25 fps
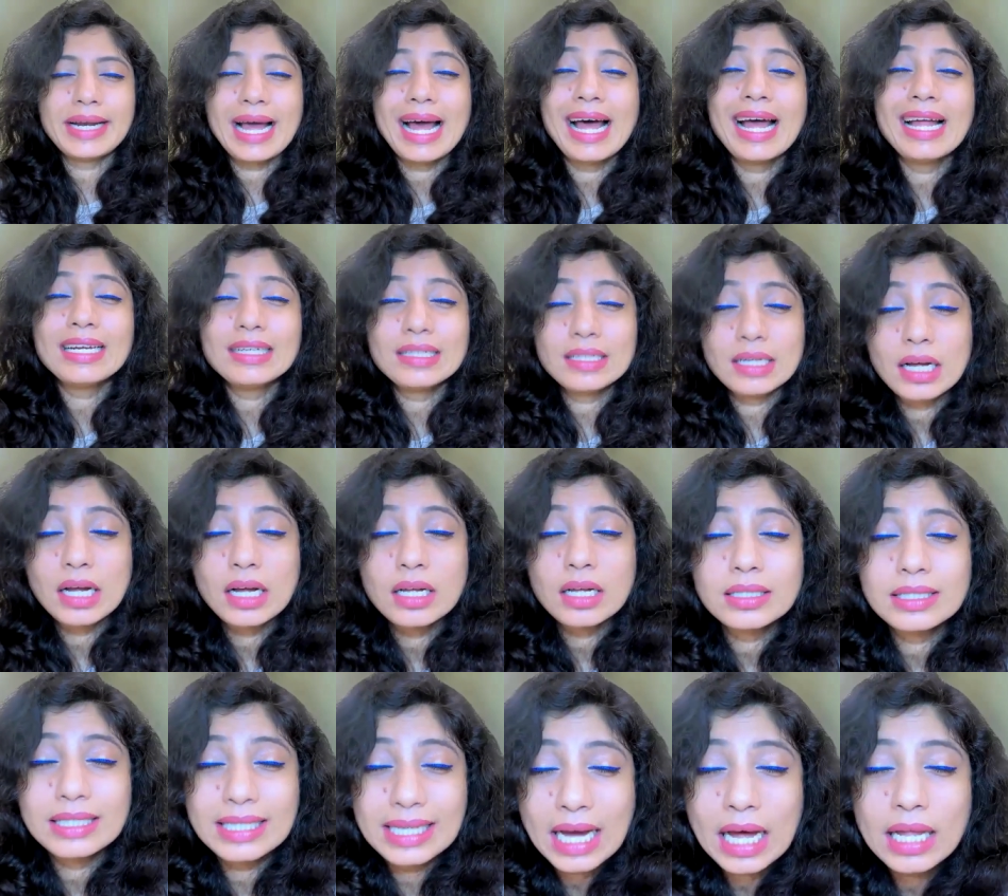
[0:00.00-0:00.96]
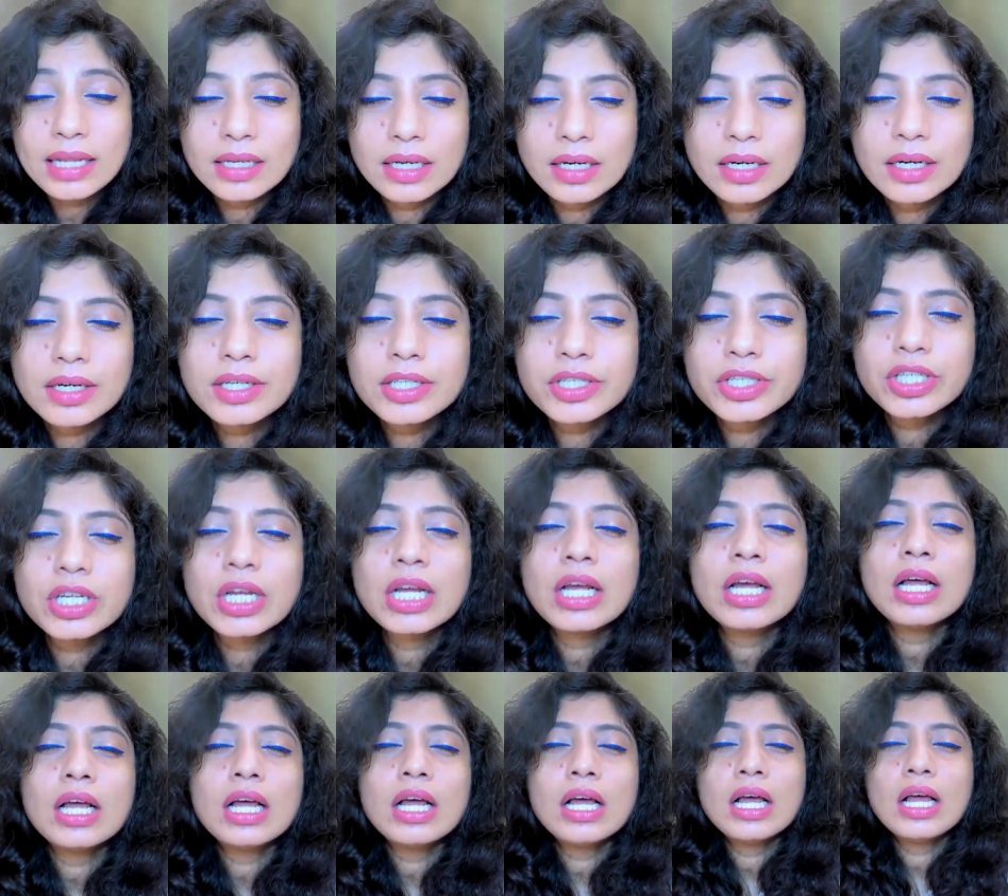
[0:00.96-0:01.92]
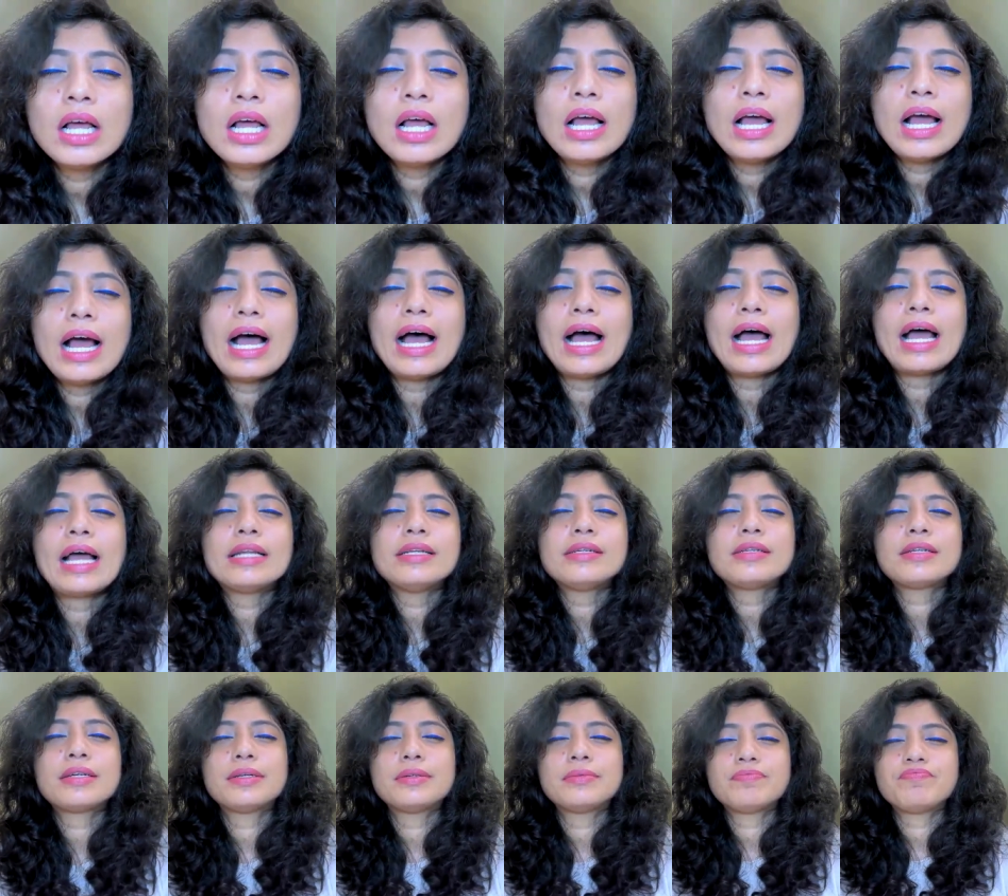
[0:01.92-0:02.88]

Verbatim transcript: and the others, and